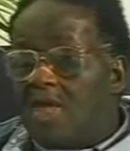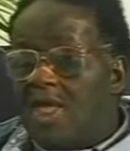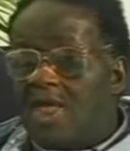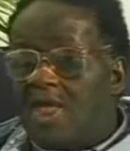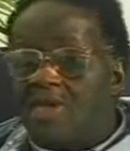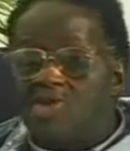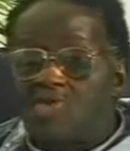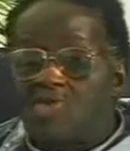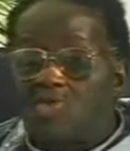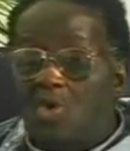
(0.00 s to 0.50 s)

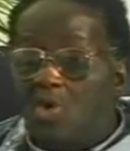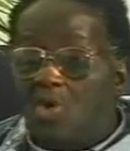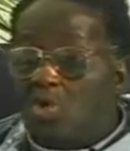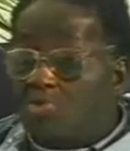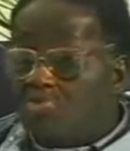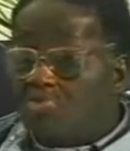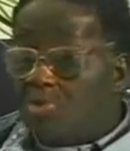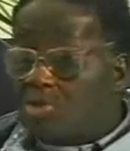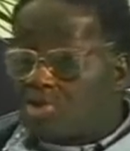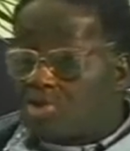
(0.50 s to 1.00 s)
And
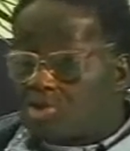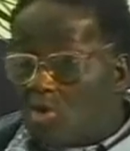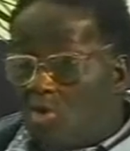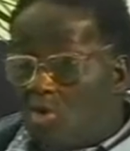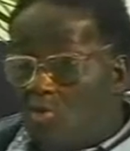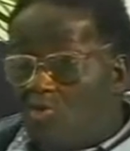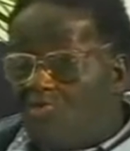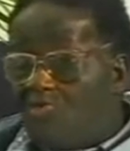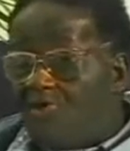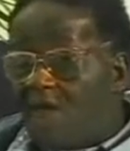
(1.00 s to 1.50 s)
almost
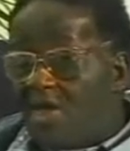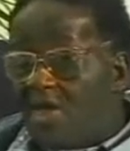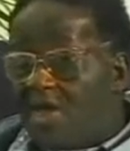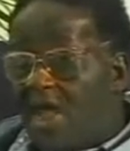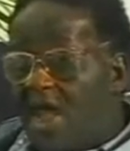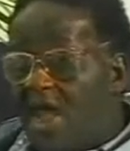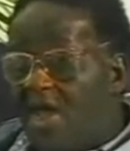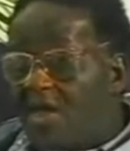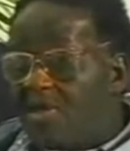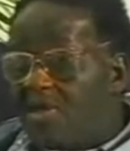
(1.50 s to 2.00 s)

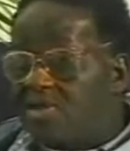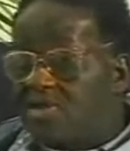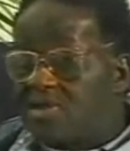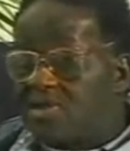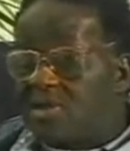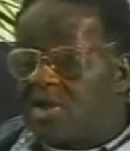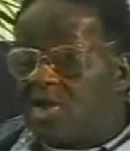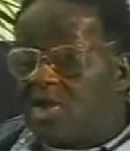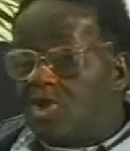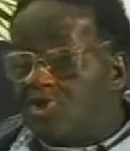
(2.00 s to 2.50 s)
overnight,
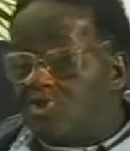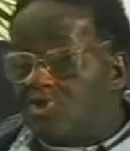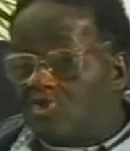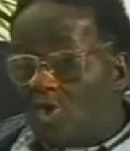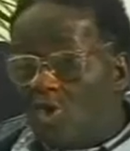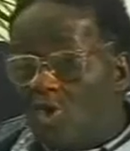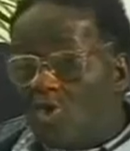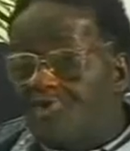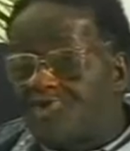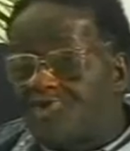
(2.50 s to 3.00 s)

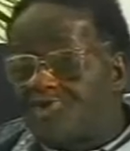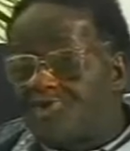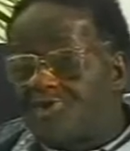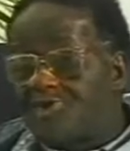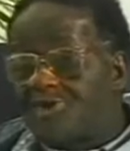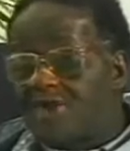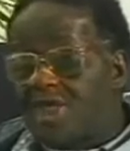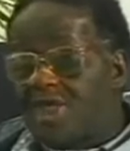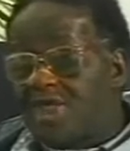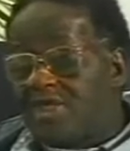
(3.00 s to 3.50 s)
George
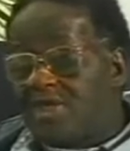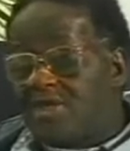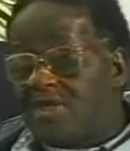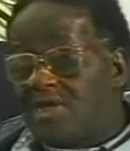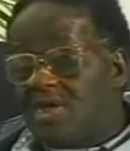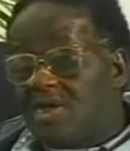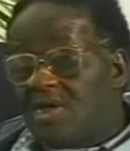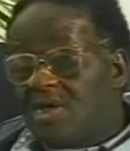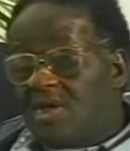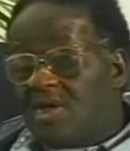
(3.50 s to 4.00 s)
Grey
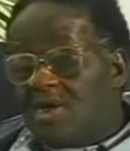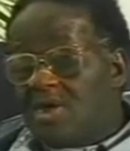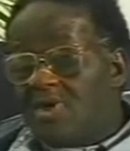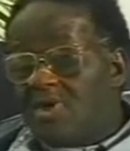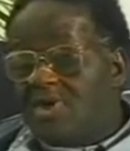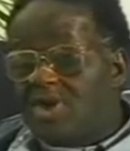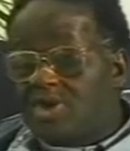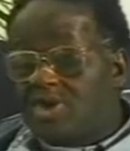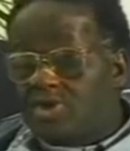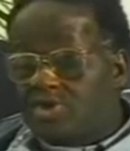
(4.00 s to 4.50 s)

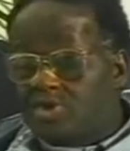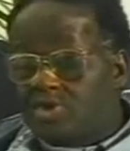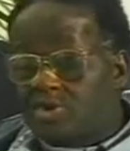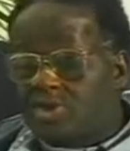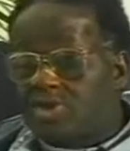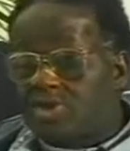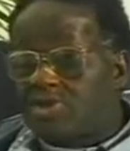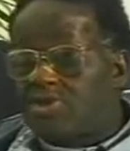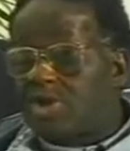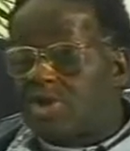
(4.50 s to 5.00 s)

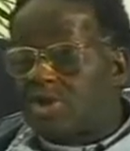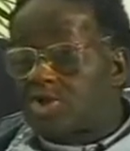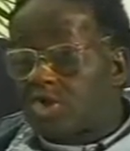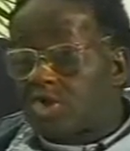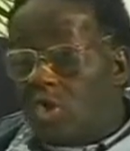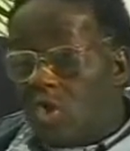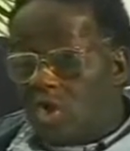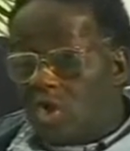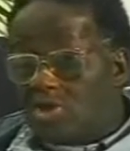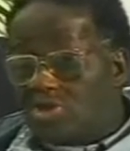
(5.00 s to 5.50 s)
reduced the
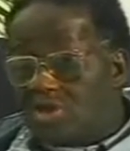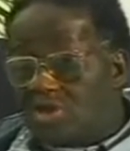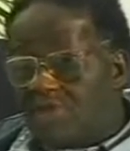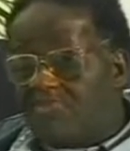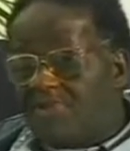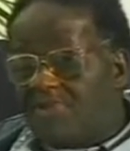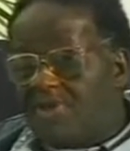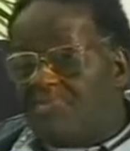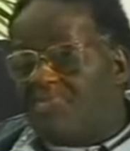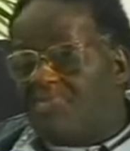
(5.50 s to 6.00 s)

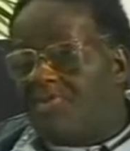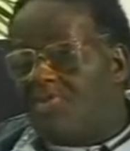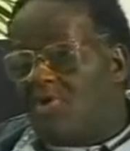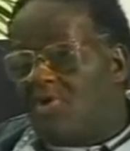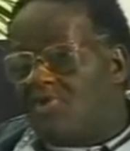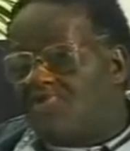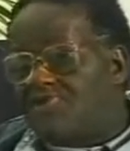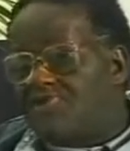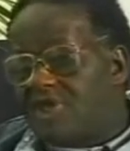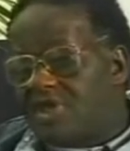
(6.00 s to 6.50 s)
Xhosa
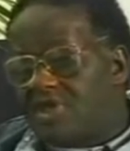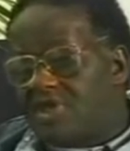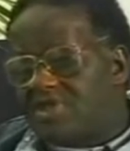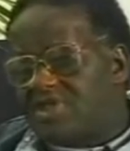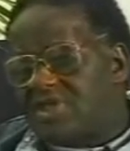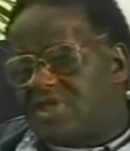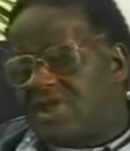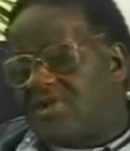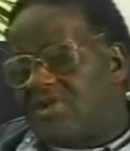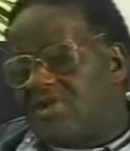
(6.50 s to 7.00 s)
people of the
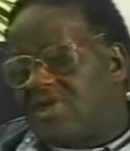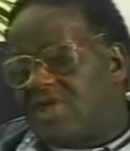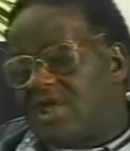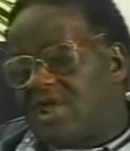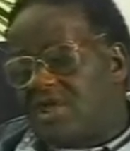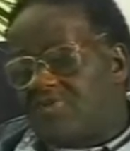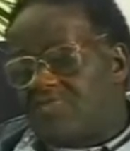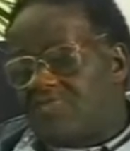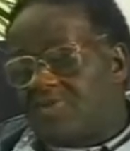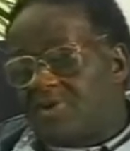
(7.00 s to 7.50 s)
Eastern
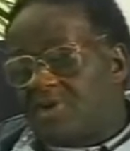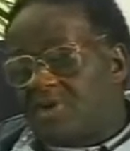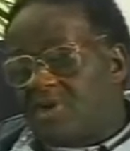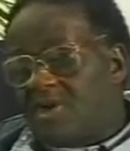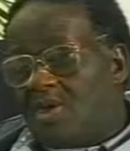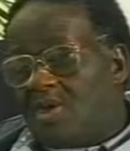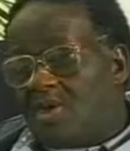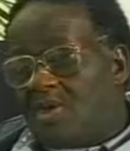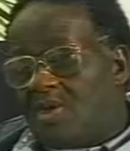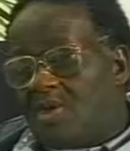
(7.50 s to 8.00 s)
Cape
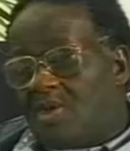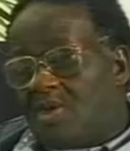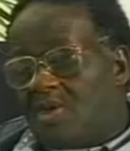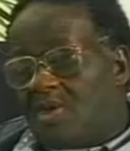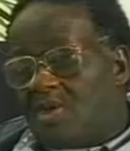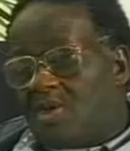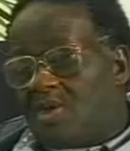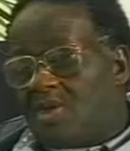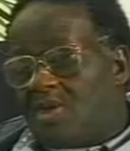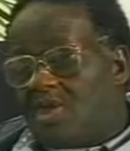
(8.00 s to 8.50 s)

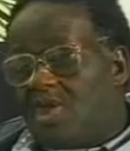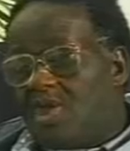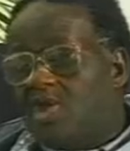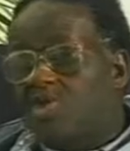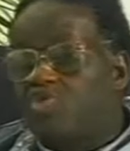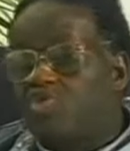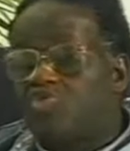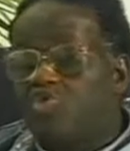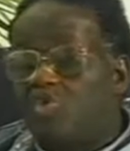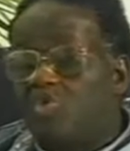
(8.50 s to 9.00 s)

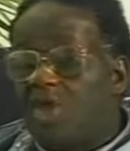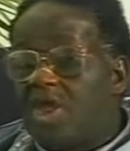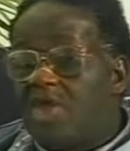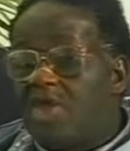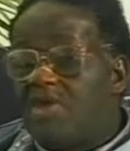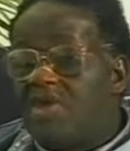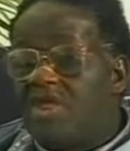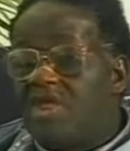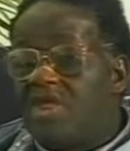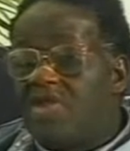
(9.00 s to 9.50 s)
into
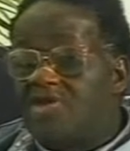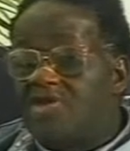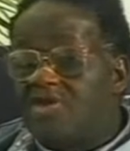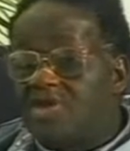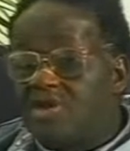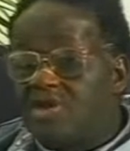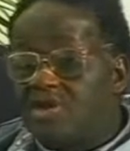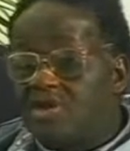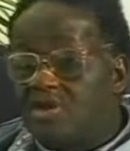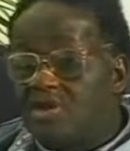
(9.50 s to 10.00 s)
a
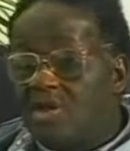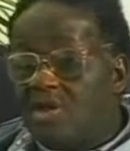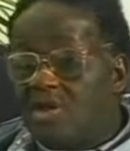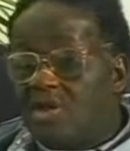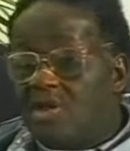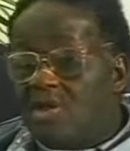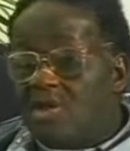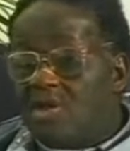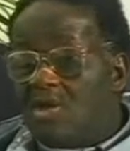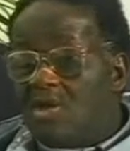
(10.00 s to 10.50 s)
nation
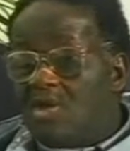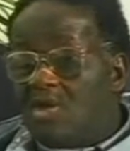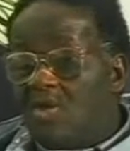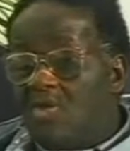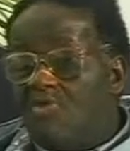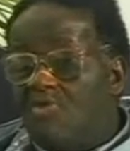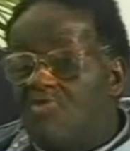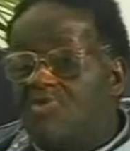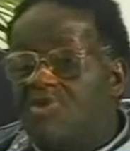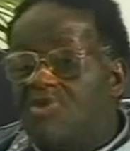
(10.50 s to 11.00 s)

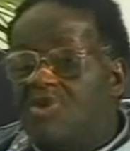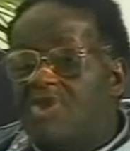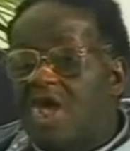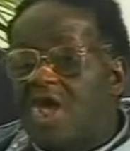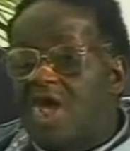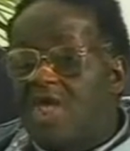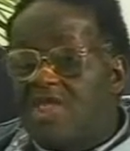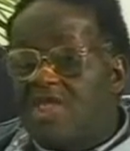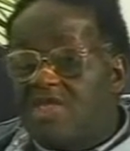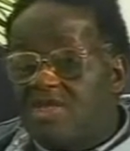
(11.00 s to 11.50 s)
of
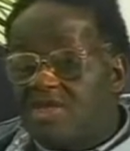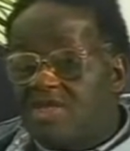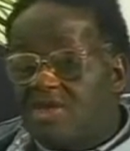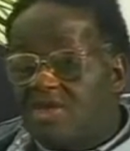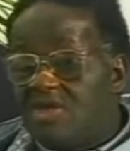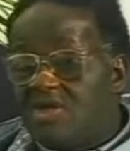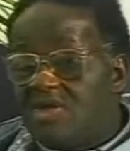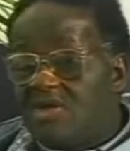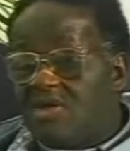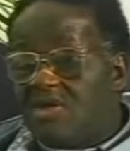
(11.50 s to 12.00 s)

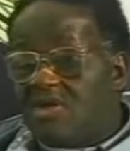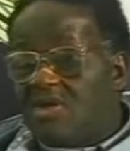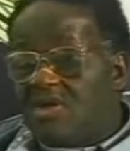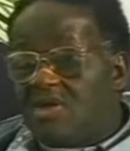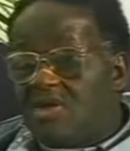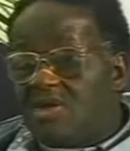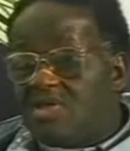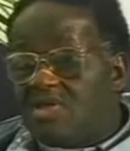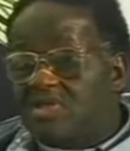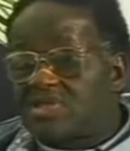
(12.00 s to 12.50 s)
dying
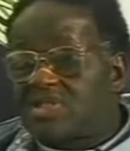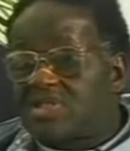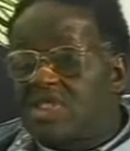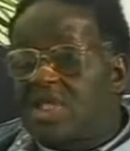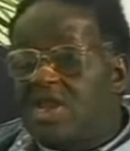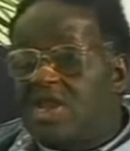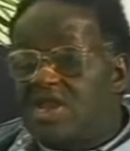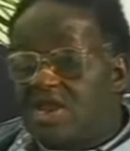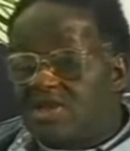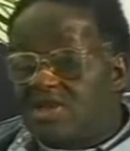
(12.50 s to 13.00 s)

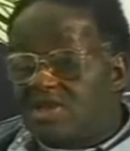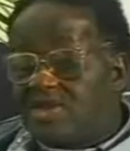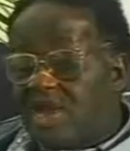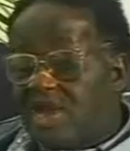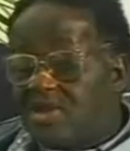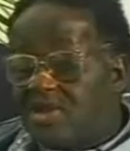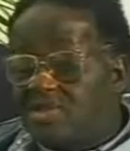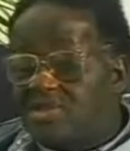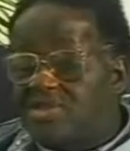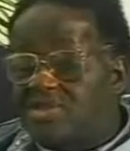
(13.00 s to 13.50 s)

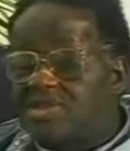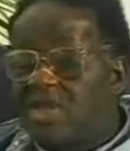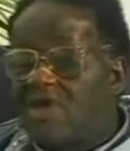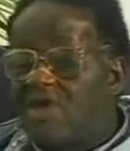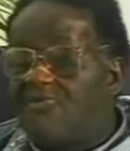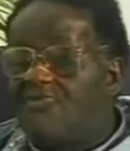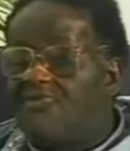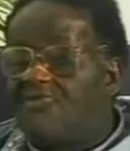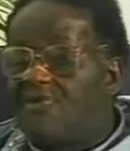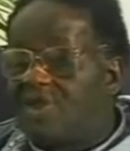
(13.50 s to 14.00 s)
skeletal
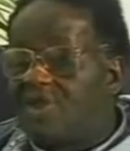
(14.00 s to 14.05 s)
stuff.